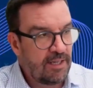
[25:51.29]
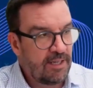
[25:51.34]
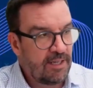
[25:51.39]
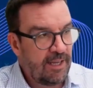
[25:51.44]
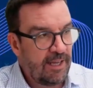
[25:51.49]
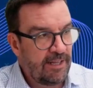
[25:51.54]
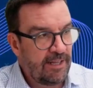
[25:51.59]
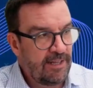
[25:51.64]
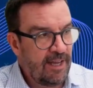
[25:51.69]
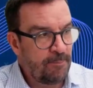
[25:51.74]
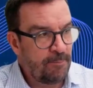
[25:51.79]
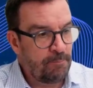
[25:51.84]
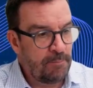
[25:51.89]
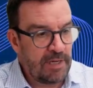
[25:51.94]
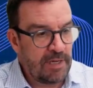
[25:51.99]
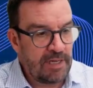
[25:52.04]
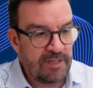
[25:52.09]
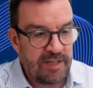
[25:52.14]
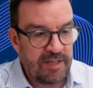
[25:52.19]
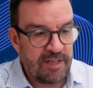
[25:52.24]
And that
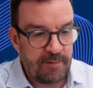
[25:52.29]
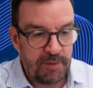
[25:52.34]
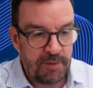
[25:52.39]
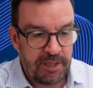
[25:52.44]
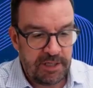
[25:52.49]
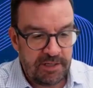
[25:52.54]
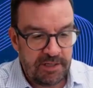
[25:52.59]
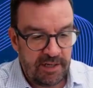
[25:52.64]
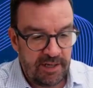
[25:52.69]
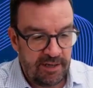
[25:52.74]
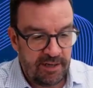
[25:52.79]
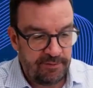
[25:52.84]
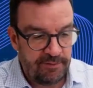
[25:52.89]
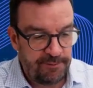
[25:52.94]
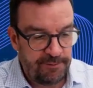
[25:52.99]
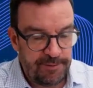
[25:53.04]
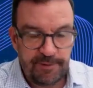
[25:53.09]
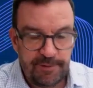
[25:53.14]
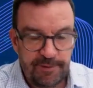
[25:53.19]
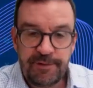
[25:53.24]
meeting might have
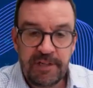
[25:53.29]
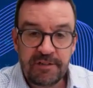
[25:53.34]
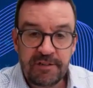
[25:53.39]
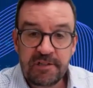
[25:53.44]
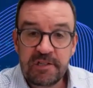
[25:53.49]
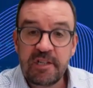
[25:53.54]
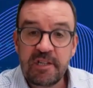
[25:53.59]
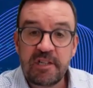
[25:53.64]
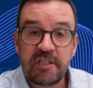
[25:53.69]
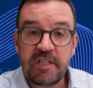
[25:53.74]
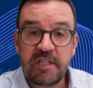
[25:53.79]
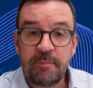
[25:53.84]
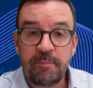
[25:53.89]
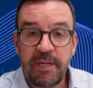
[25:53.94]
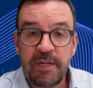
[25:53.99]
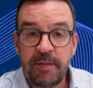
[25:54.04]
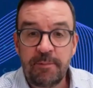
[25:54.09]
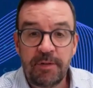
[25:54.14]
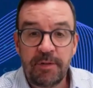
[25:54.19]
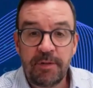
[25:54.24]
50 or 60
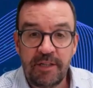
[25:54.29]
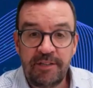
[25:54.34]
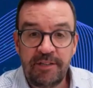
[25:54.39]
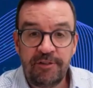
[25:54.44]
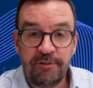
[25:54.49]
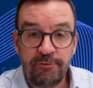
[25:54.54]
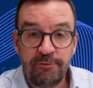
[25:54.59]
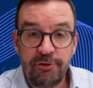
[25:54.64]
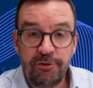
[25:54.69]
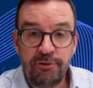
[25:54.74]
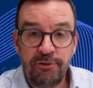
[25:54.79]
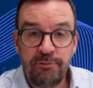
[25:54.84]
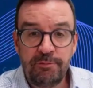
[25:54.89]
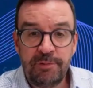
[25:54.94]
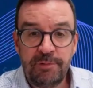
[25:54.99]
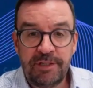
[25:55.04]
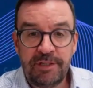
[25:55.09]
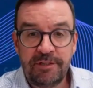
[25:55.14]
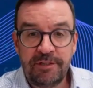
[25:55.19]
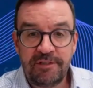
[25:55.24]
people in the room
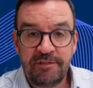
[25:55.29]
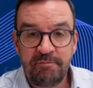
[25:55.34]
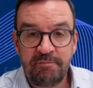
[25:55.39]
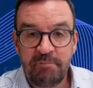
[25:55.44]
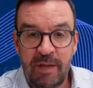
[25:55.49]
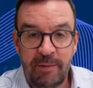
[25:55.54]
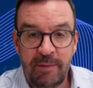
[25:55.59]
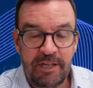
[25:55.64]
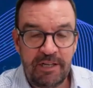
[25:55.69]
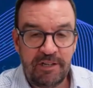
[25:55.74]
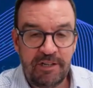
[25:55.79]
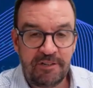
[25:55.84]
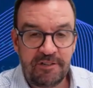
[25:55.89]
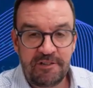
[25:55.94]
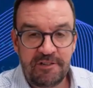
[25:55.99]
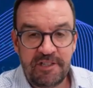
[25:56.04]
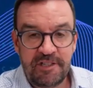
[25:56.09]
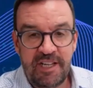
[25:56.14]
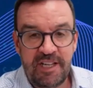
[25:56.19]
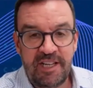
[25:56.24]
and maybe another
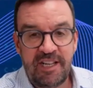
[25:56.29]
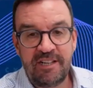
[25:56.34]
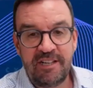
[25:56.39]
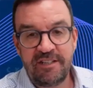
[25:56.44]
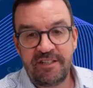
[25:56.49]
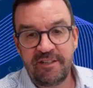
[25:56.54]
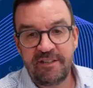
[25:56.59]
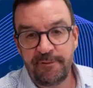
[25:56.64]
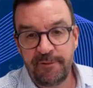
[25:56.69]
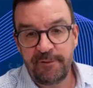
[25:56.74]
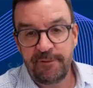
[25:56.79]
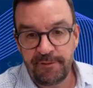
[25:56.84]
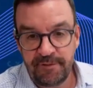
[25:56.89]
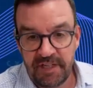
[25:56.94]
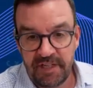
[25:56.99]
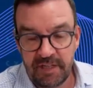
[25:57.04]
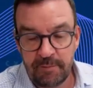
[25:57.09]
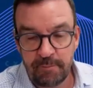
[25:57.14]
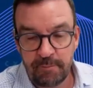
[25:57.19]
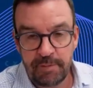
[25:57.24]
10 to
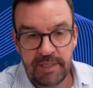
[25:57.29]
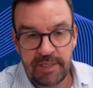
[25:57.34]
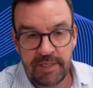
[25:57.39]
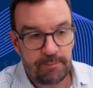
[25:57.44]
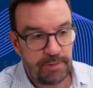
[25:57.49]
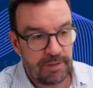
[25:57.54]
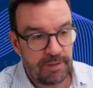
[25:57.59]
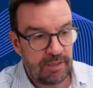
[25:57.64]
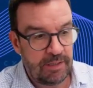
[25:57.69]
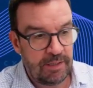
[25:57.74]
15 people